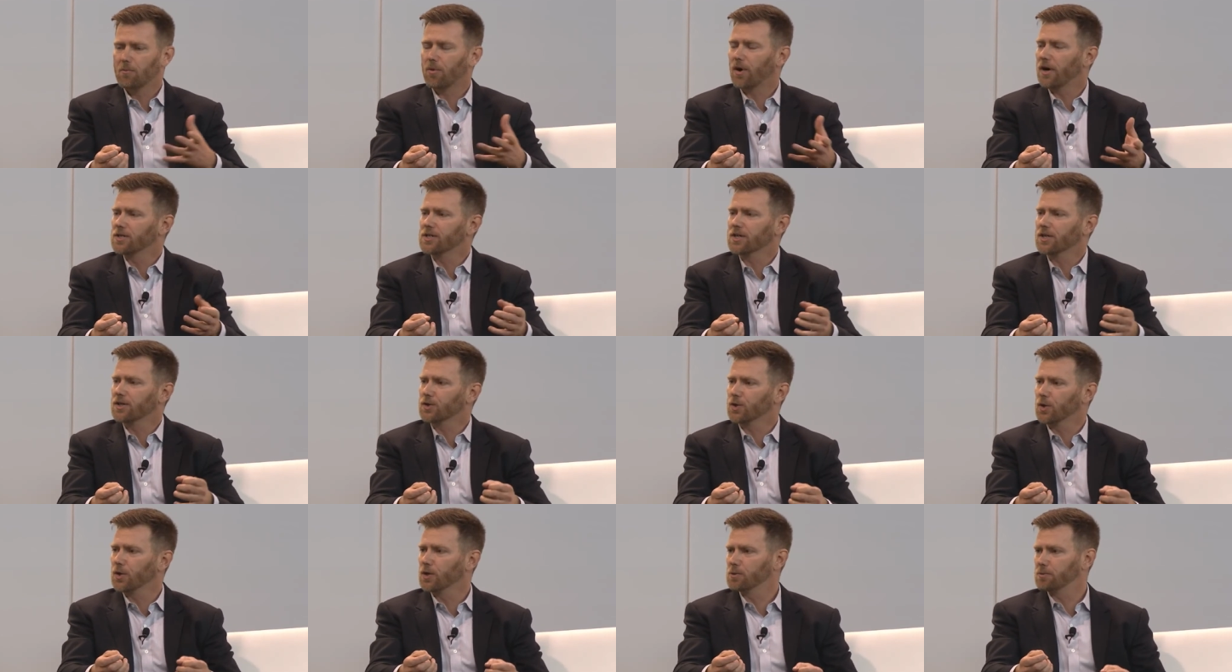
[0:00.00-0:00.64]

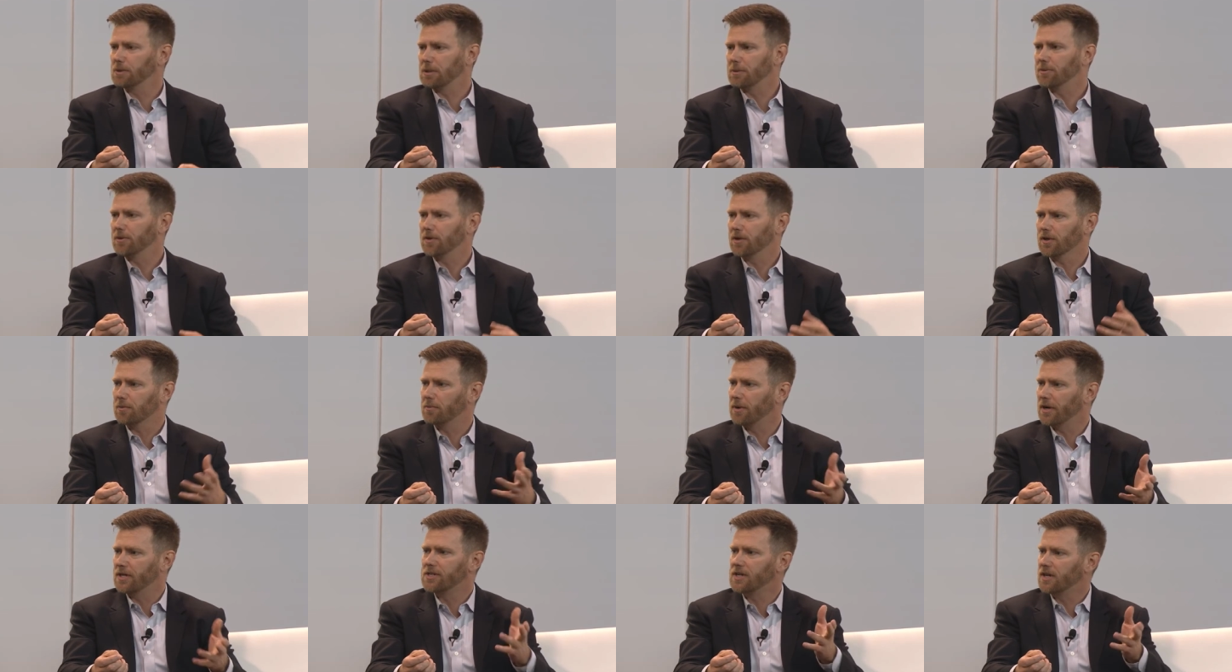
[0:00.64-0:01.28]
project controls people
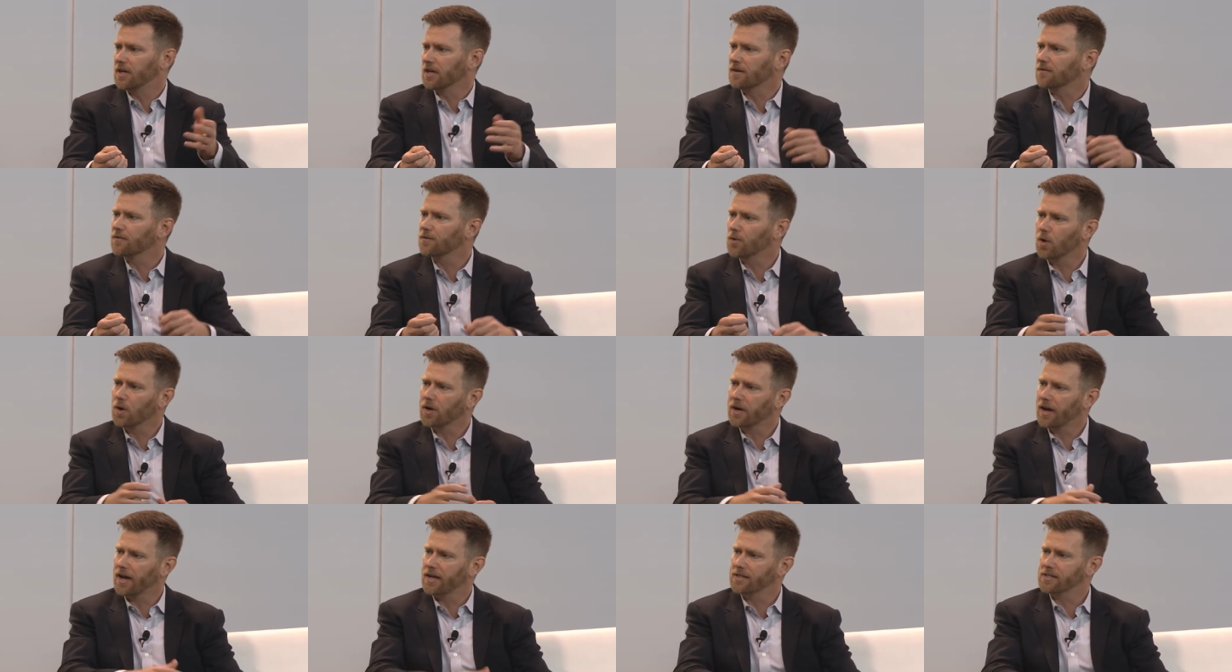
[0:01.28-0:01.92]
are budgeting and
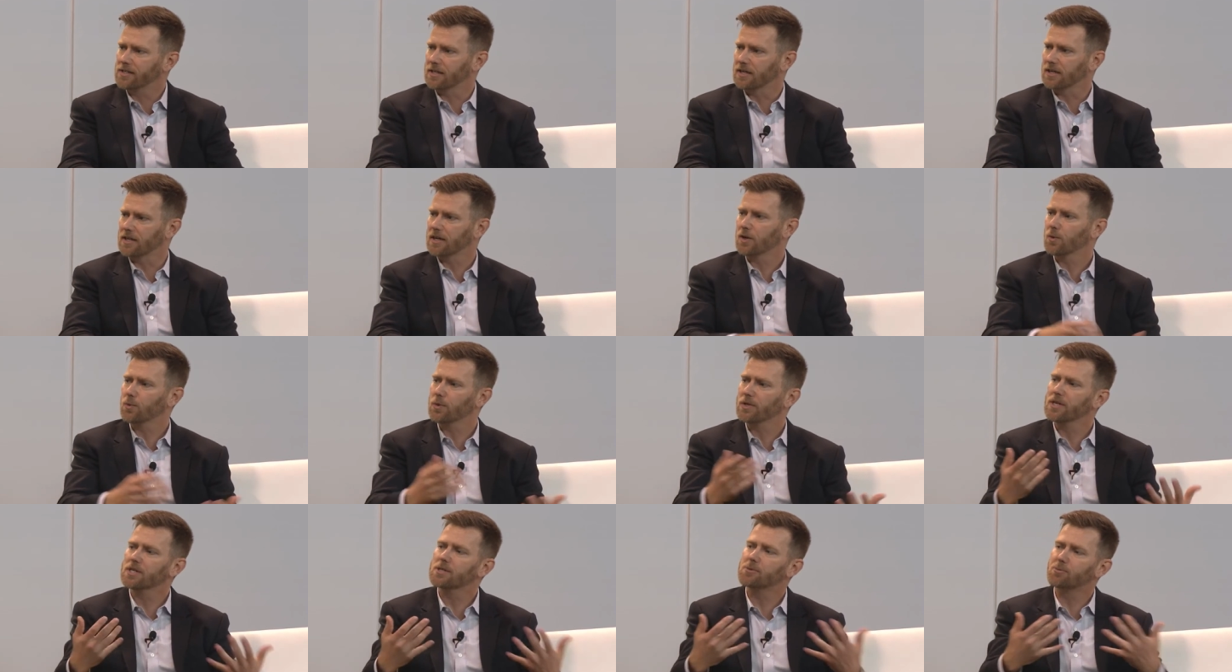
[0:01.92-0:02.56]
forecasting.
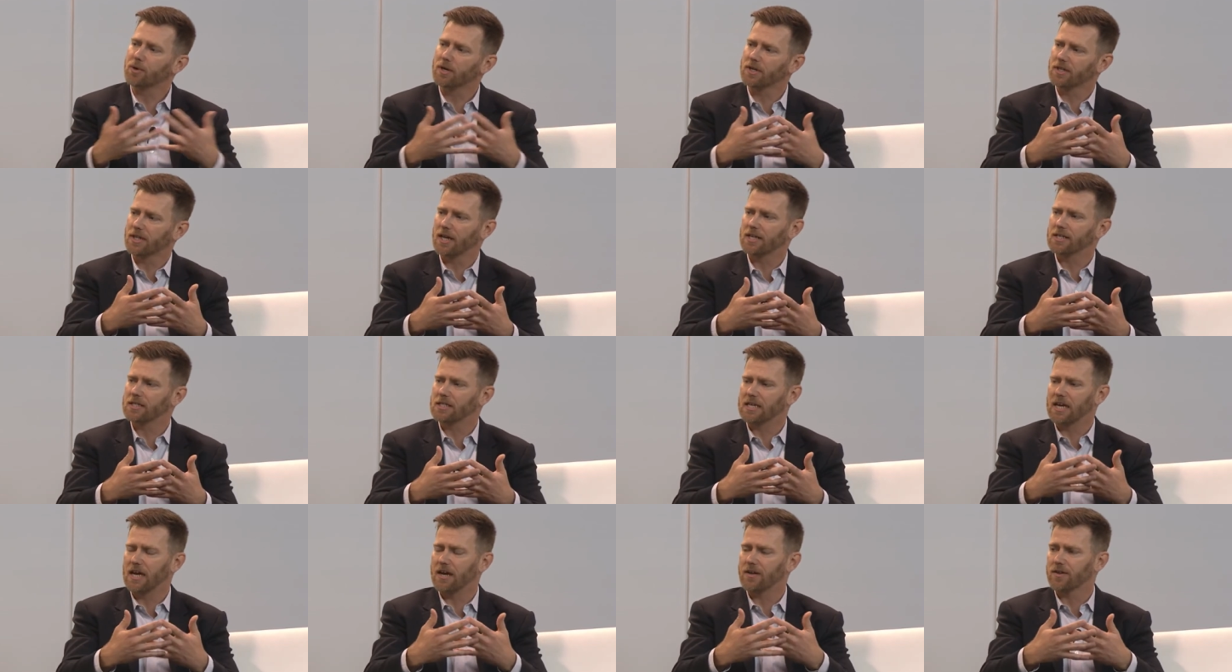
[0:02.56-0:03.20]
Can yeah. we just bring
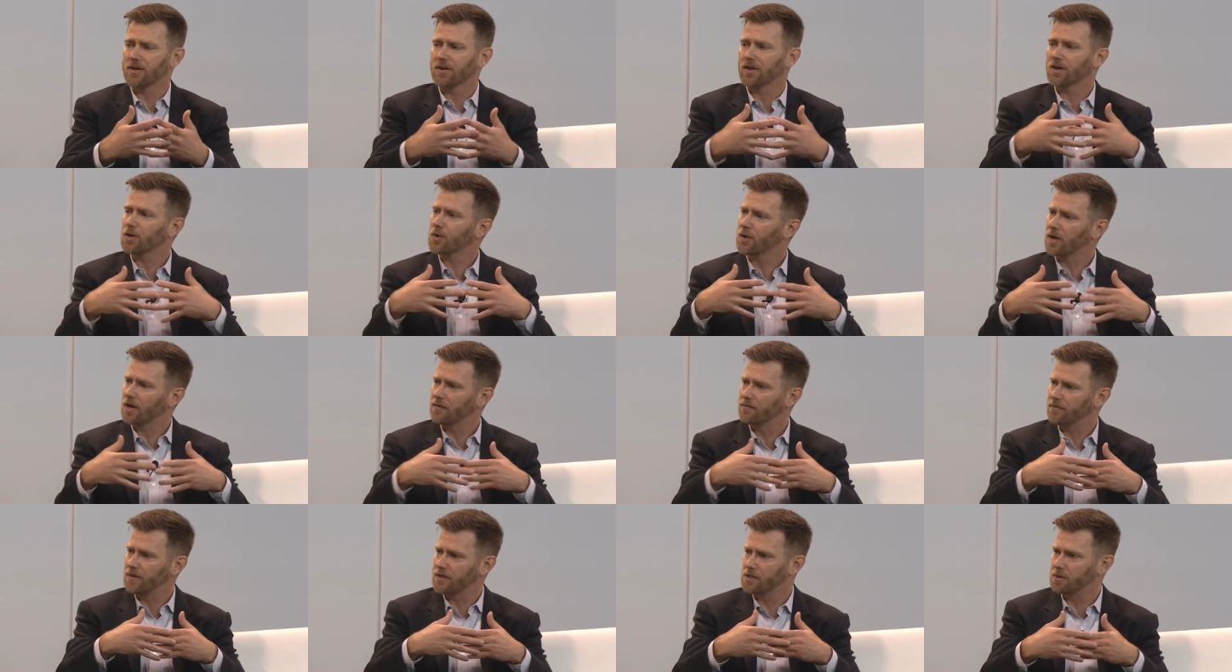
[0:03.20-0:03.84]
that together and
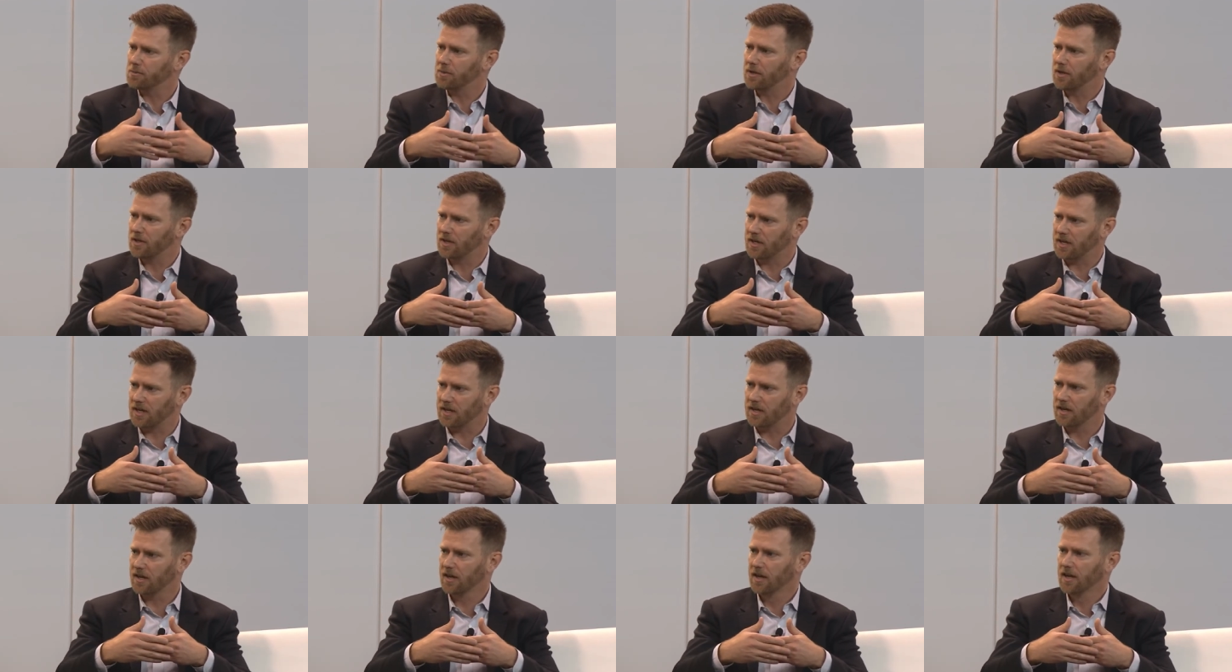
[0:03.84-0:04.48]
create
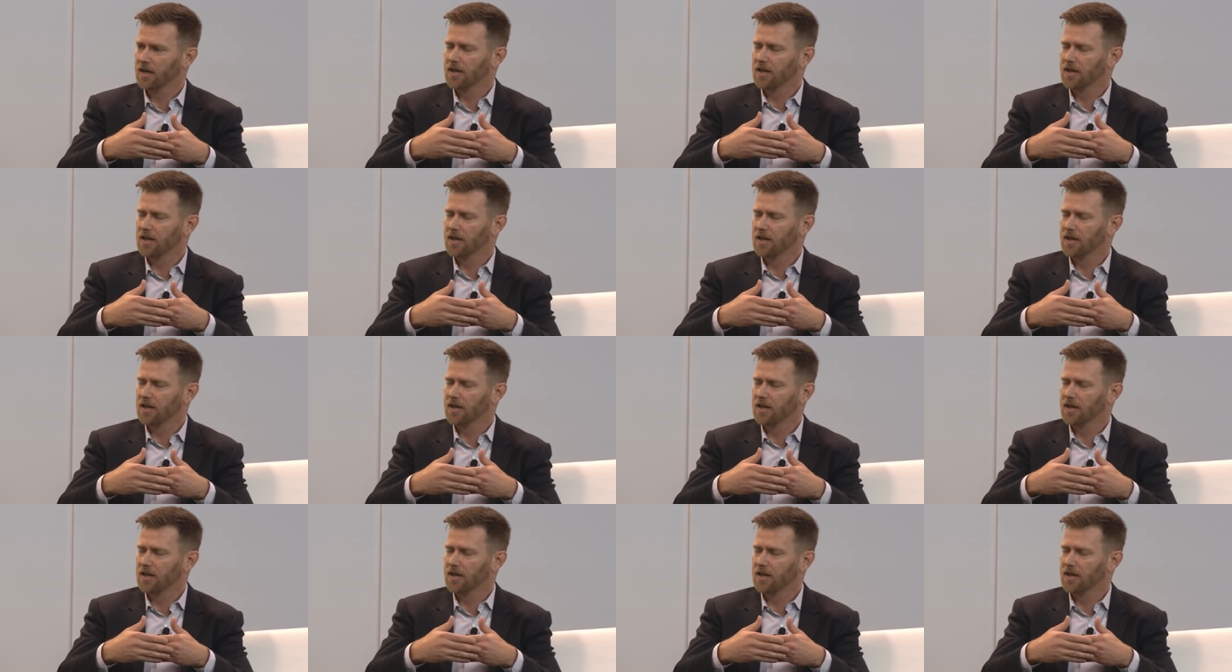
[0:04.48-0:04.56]
visibility?